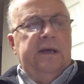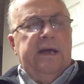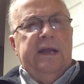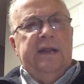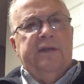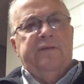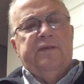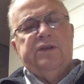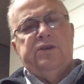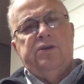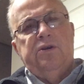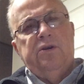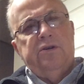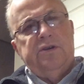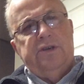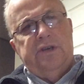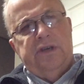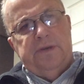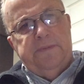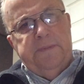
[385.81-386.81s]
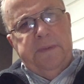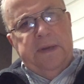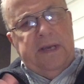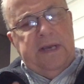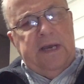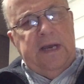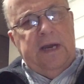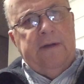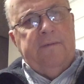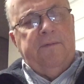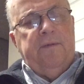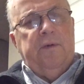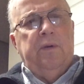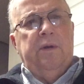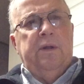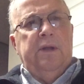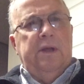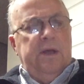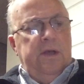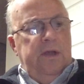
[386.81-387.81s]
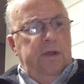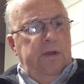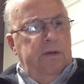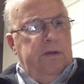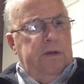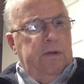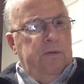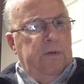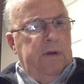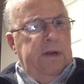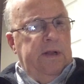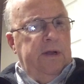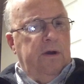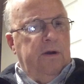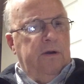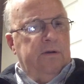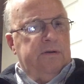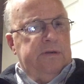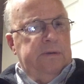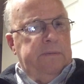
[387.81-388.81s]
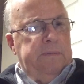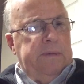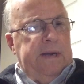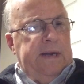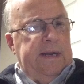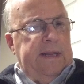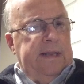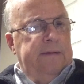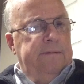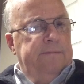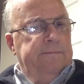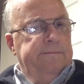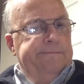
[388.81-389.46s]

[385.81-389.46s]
And if it's yours, just be careful. You can really hurt somebody.